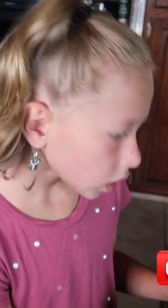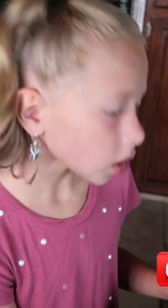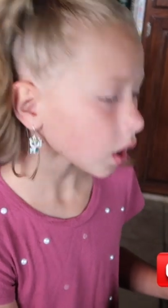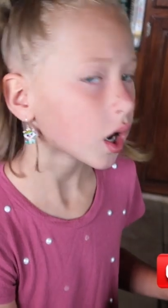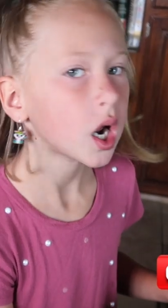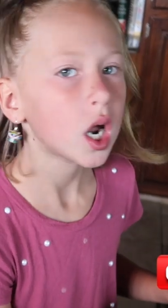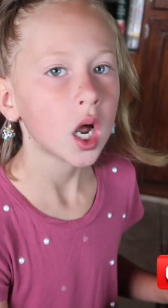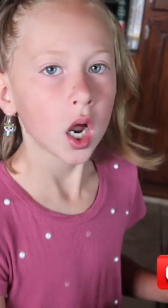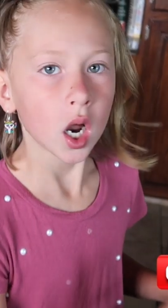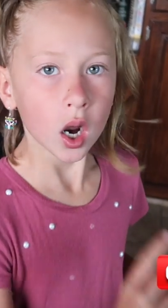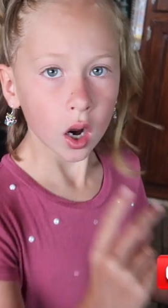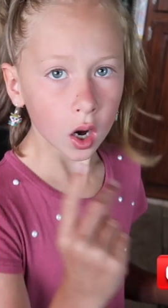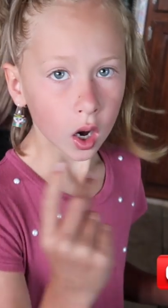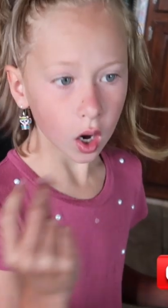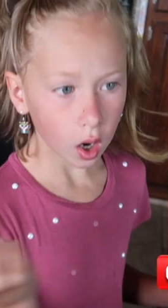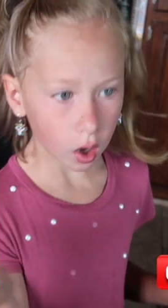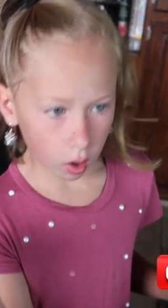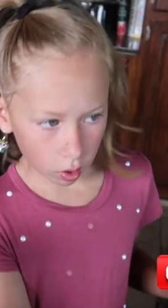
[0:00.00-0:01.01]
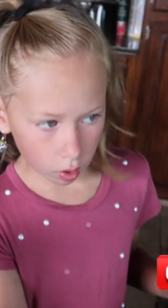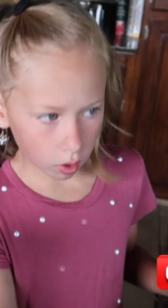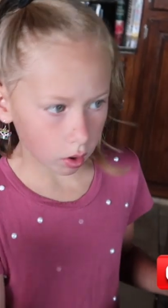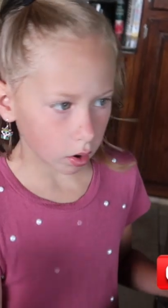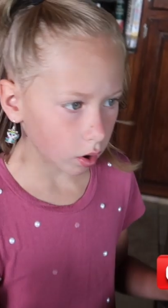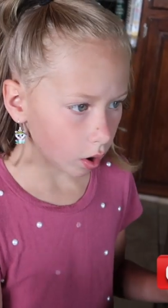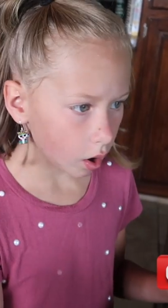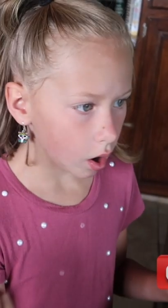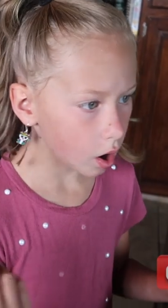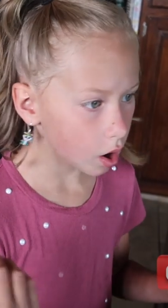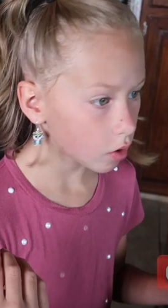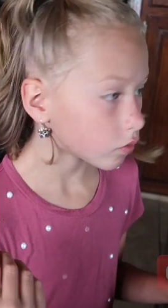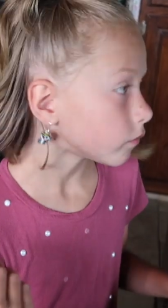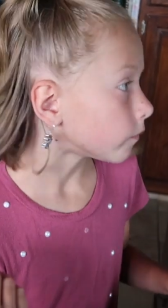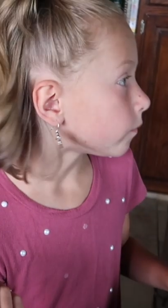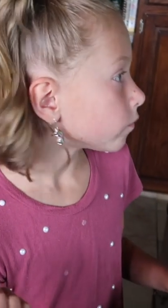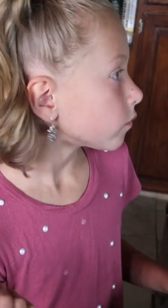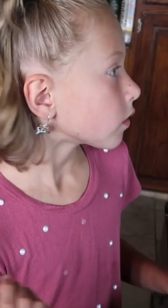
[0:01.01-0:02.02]
or you guys can just do one and
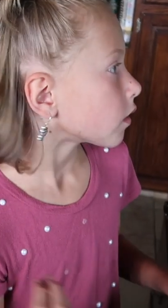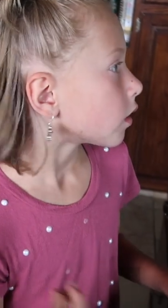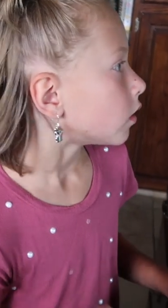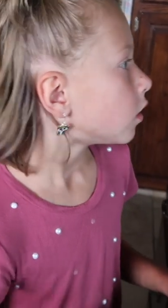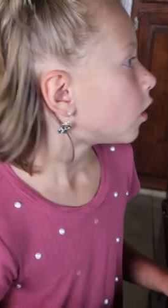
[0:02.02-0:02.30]
work together.